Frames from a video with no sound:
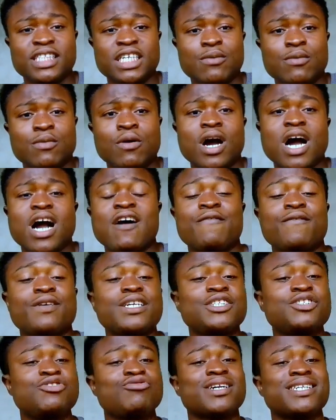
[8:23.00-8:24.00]
they will have
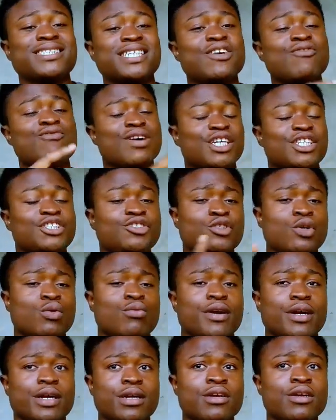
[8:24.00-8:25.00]
interest in watching your
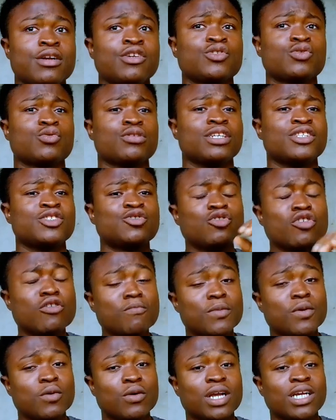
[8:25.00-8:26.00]
work. So your
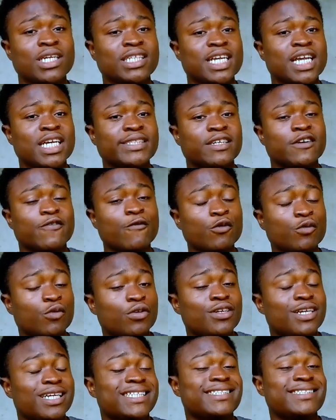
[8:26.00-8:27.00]
thumbnail is a photo
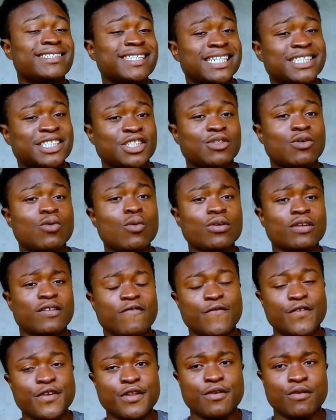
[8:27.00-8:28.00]
you attach on
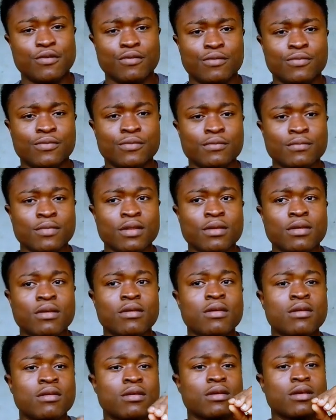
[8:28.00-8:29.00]
your video.
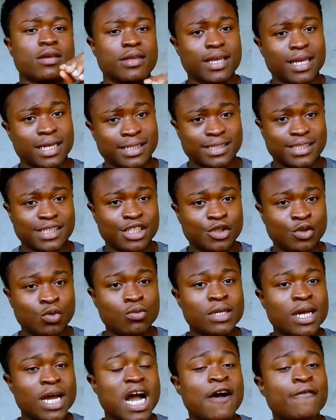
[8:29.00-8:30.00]
Yes, you
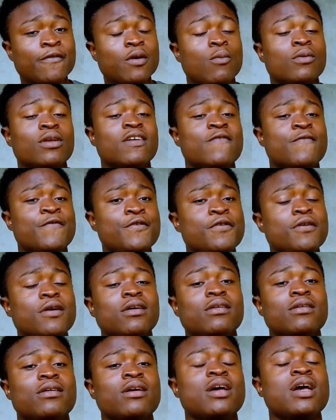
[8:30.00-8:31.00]
do that after when your
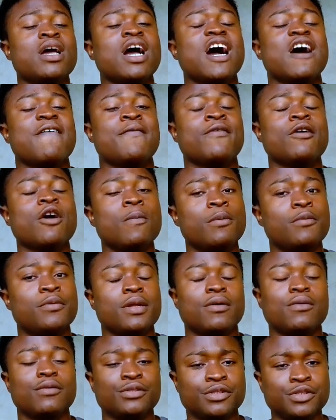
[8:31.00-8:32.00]
video has been
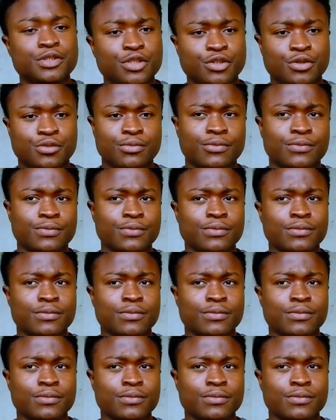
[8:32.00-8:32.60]
uploaded on YouTube.